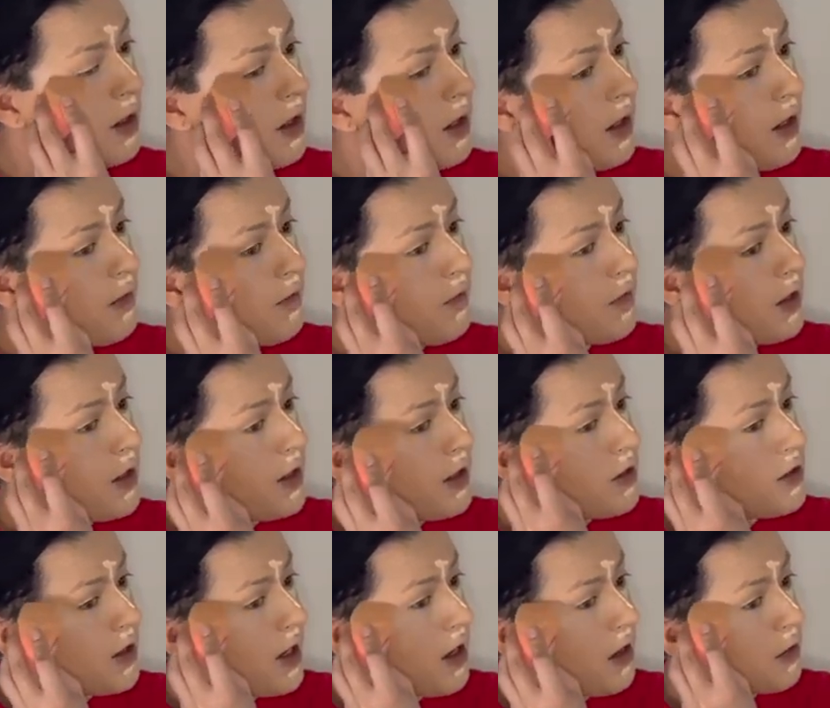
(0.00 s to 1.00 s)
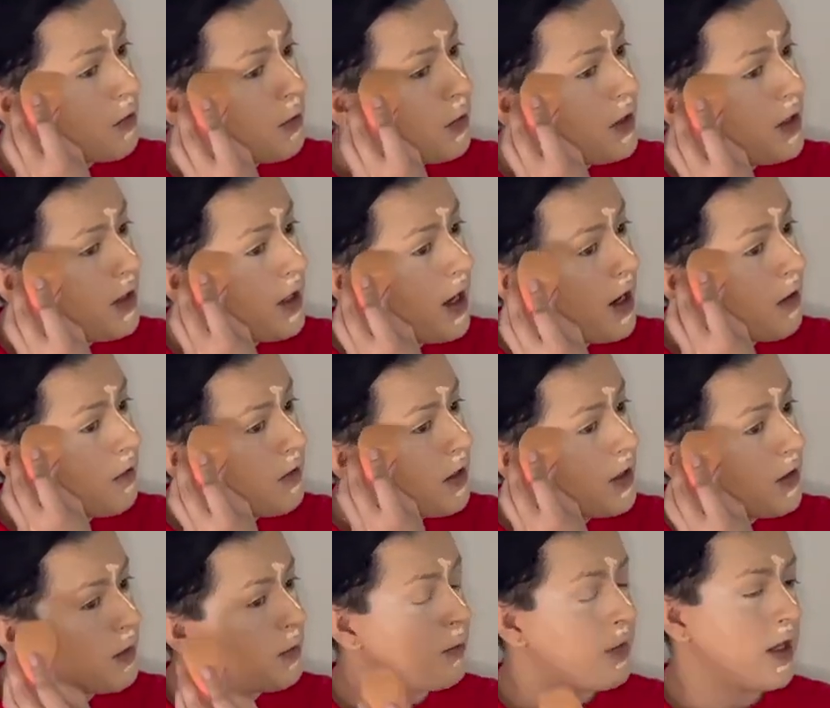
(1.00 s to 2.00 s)
And for a drag queen, I
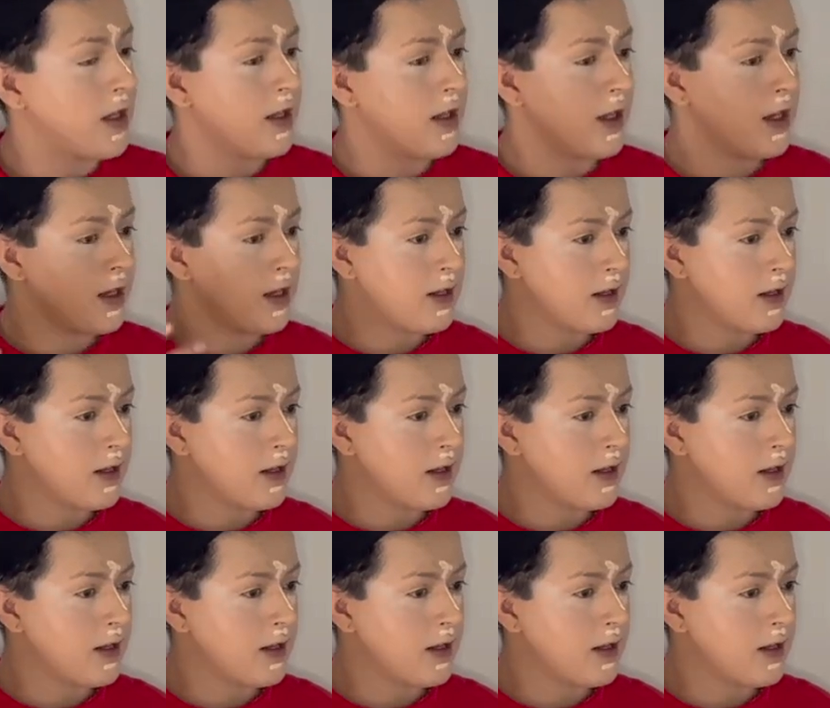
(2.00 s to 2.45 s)
recommend it